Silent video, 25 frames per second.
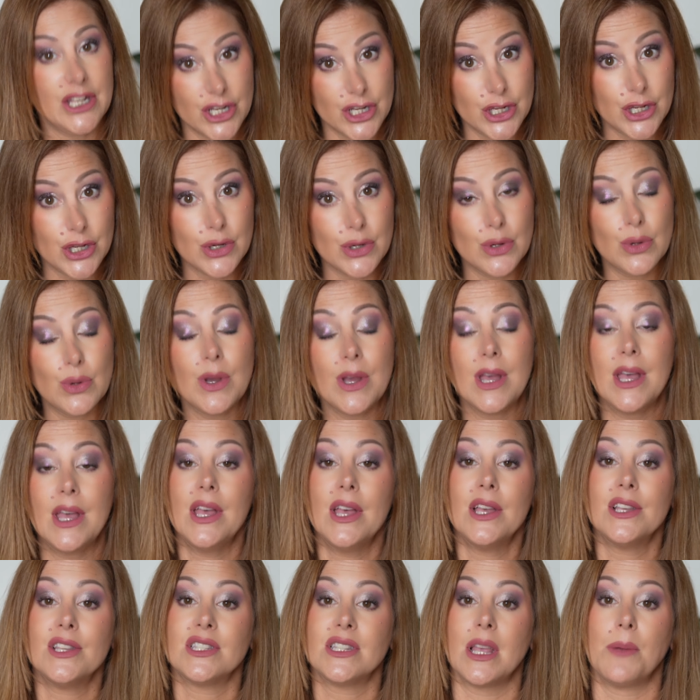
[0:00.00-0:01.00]
new,
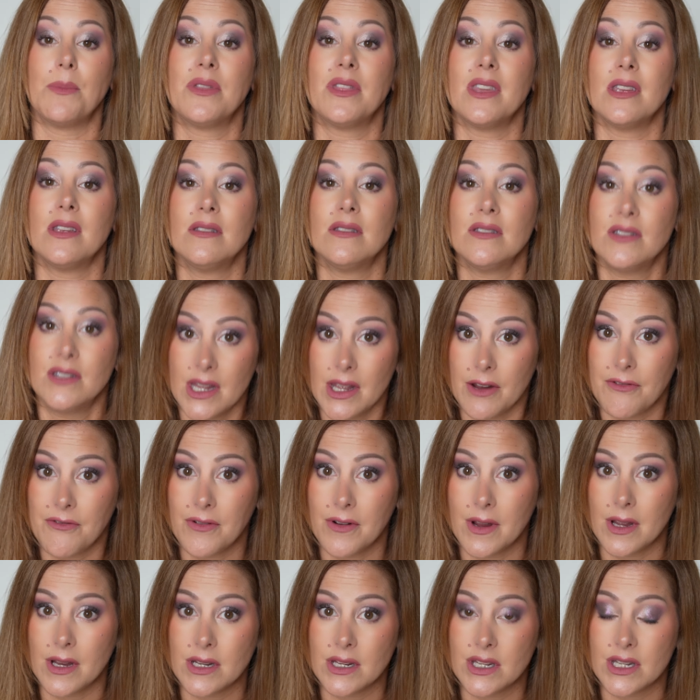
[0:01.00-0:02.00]
something
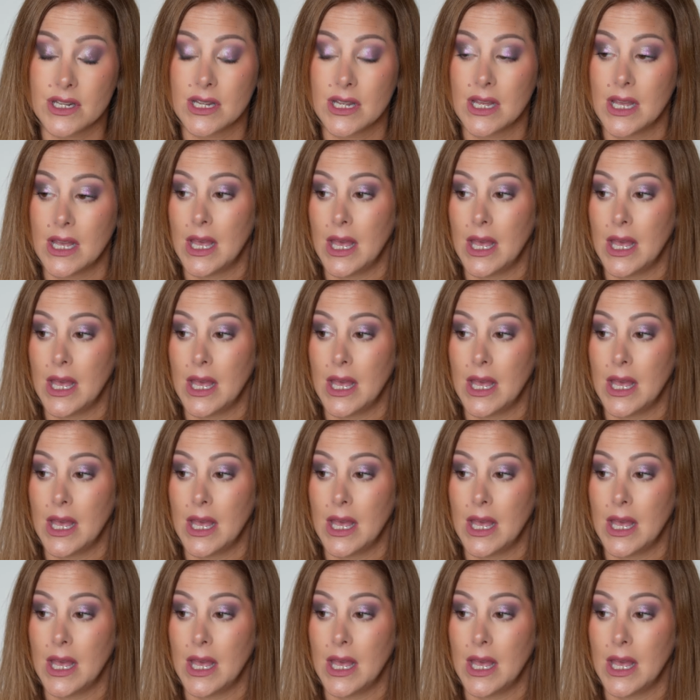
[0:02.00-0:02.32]
different.